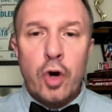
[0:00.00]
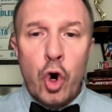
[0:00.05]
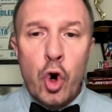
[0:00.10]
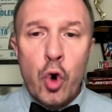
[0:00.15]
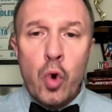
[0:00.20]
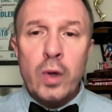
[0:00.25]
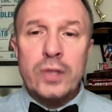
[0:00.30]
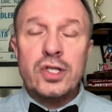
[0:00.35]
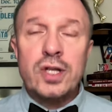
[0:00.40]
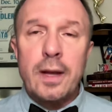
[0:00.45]

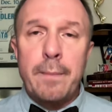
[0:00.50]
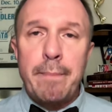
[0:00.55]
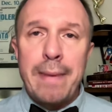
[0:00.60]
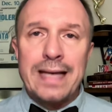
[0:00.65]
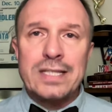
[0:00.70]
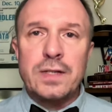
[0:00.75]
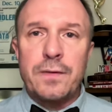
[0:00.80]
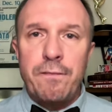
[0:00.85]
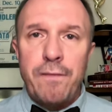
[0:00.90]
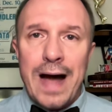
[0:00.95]
Who is the
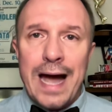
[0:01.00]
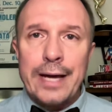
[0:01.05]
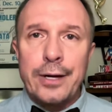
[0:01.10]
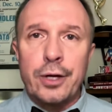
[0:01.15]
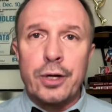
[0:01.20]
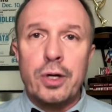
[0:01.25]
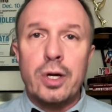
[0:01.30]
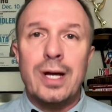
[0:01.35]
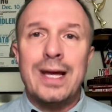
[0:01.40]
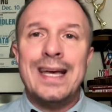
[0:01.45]
best
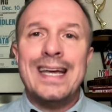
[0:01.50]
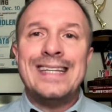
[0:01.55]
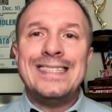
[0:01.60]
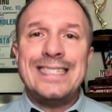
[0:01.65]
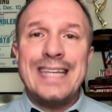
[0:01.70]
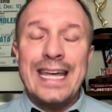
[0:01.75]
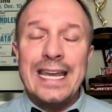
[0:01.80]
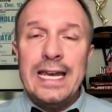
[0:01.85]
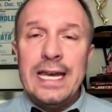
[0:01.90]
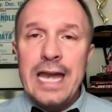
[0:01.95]
fighter
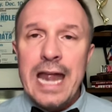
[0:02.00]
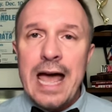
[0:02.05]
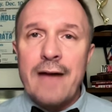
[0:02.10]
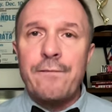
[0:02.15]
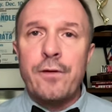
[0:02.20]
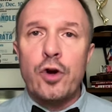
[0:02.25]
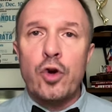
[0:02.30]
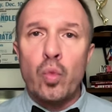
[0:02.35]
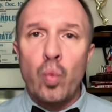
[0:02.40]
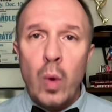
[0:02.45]
to
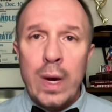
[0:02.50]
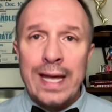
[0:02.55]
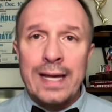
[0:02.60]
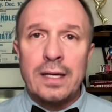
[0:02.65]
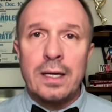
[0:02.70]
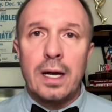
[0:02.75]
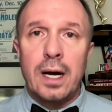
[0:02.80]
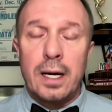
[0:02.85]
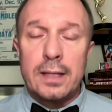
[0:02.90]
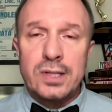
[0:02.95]
never
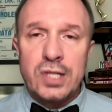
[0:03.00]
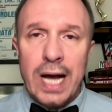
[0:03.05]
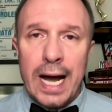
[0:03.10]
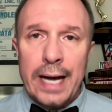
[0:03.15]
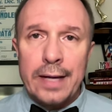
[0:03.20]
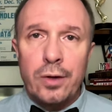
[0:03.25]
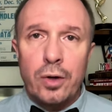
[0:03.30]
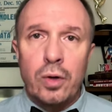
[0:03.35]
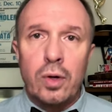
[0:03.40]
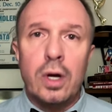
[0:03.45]
win a
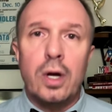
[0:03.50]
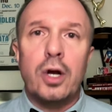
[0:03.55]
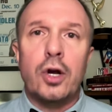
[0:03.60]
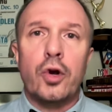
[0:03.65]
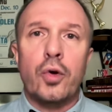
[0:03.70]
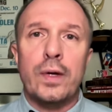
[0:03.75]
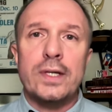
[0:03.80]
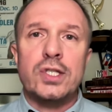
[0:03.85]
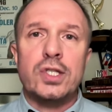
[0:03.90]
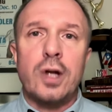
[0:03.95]
title?
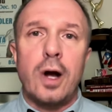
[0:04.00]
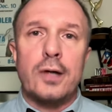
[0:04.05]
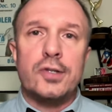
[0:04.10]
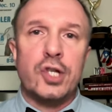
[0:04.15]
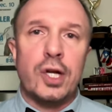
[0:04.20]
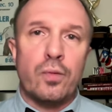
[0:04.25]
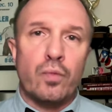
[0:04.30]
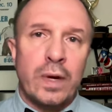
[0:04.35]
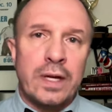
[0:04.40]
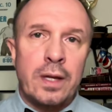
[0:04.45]
Chris
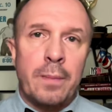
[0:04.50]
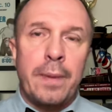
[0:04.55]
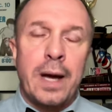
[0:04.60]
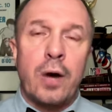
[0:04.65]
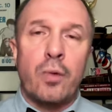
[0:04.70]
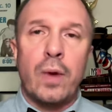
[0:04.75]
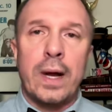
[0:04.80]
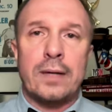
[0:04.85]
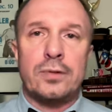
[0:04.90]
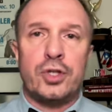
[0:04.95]
starts it. Ring the
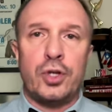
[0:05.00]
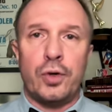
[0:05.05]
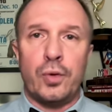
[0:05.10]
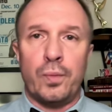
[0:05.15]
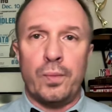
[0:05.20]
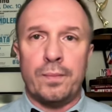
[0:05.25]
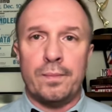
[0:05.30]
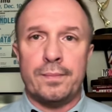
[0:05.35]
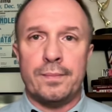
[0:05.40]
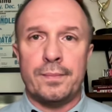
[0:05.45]
bell. Round two.